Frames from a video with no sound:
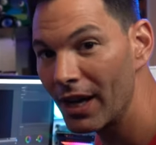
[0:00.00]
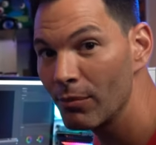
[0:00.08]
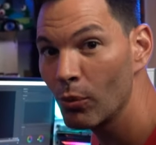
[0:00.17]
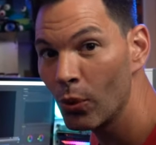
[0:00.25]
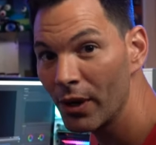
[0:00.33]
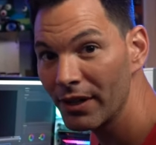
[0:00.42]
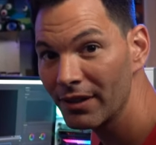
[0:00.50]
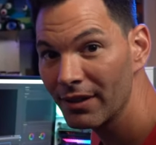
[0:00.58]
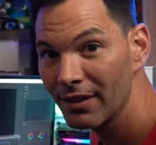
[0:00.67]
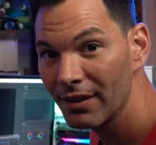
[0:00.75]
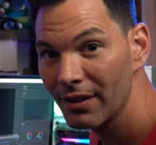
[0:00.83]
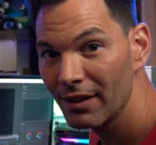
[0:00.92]
M1
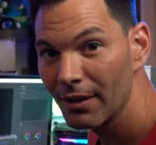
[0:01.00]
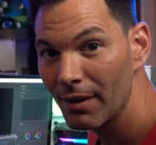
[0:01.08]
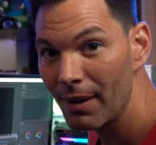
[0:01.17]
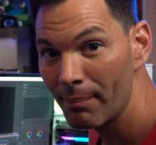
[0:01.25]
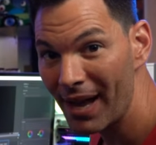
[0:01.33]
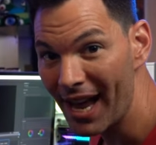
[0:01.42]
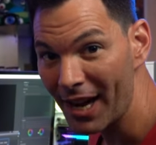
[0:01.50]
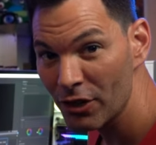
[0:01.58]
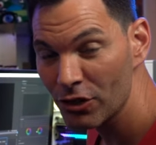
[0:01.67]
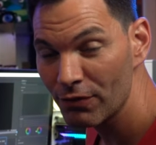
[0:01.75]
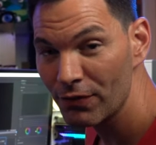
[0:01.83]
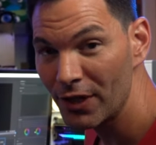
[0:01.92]

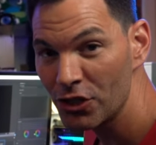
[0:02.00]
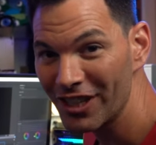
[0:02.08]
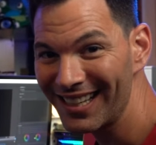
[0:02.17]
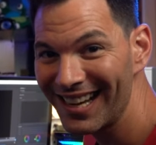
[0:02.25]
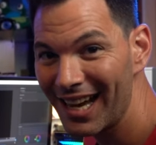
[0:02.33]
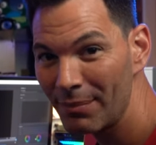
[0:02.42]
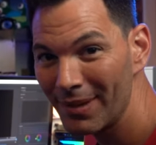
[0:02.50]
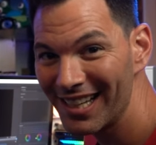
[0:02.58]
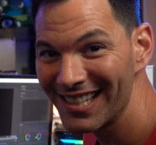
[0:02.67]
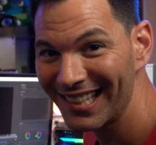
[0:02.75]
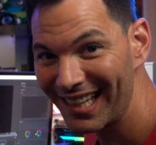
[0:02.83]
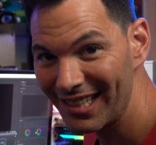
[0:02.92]
Max finished in 9
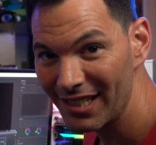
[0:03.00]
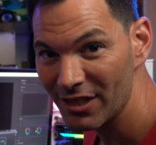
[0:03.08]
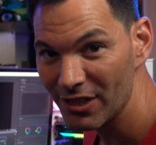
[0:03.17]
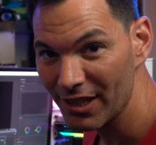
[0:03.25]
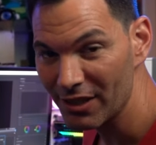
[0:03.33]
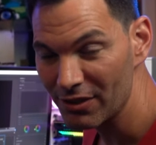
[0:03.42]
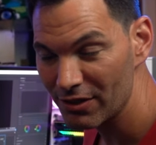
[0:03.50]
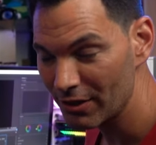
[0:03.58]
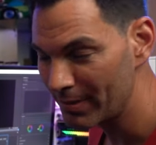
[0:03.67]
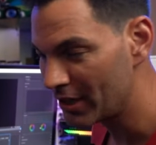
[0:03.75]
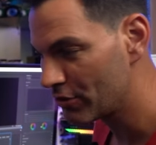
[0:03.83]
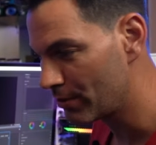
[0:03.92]
minutes and 18 seconds, thereabouts.